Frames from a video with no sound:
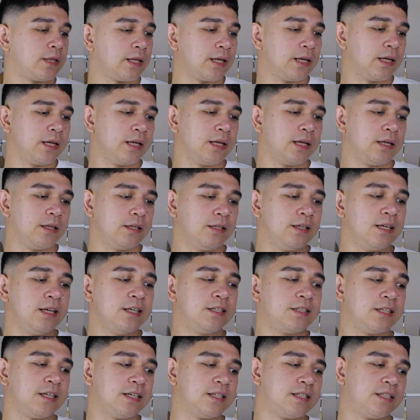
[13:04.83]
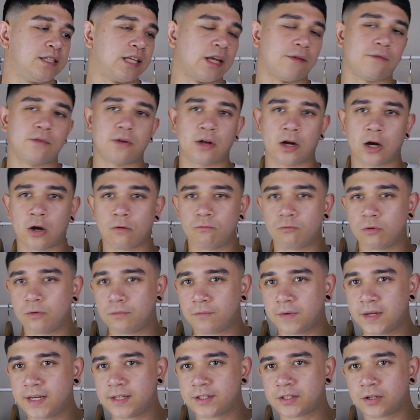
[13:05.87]
the Yeezy 700
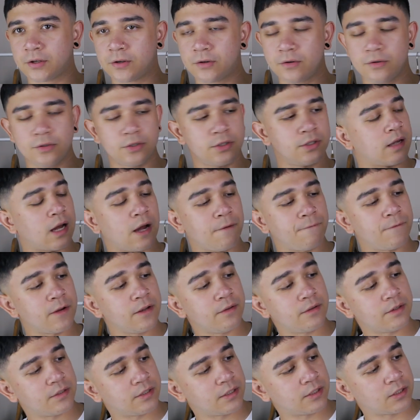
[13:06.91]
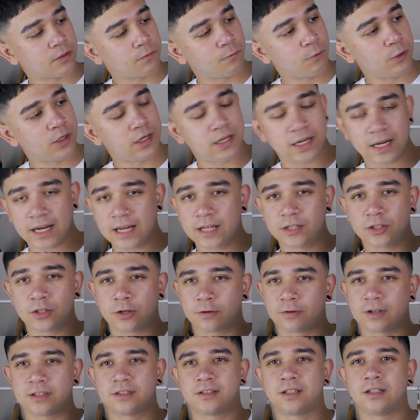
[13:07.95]
V2s. I think this is a really
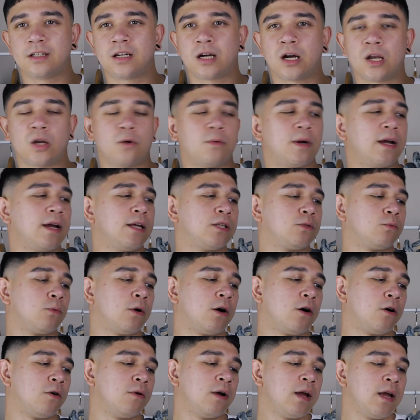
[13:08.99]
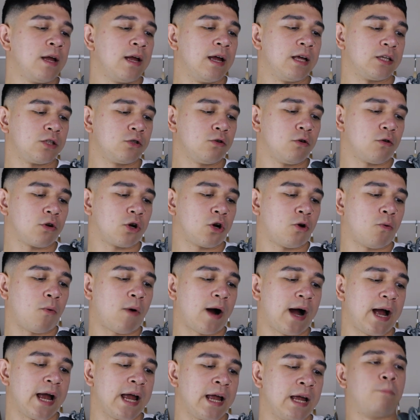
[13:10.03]
interesting colorway as well. It's not
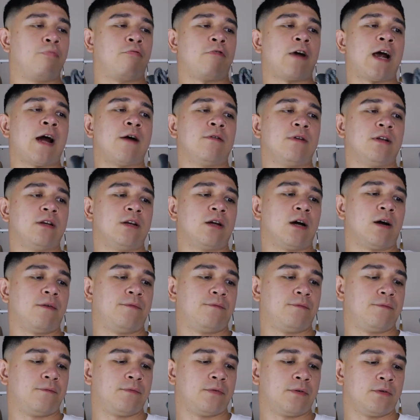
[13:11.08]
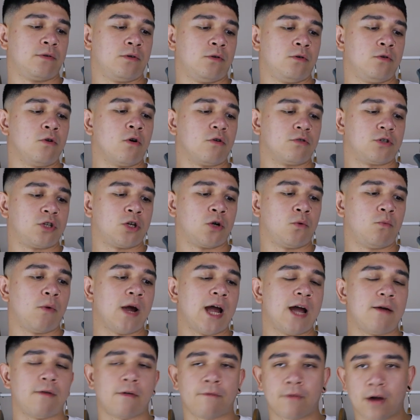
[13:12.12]
quite brown enough not to
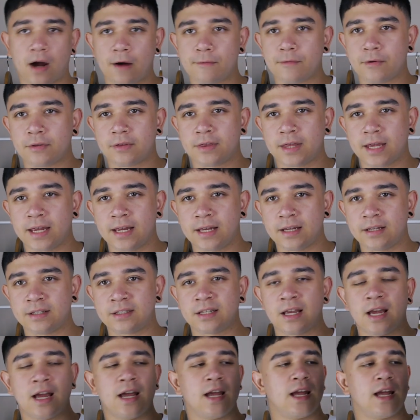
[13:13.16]
wear with other things.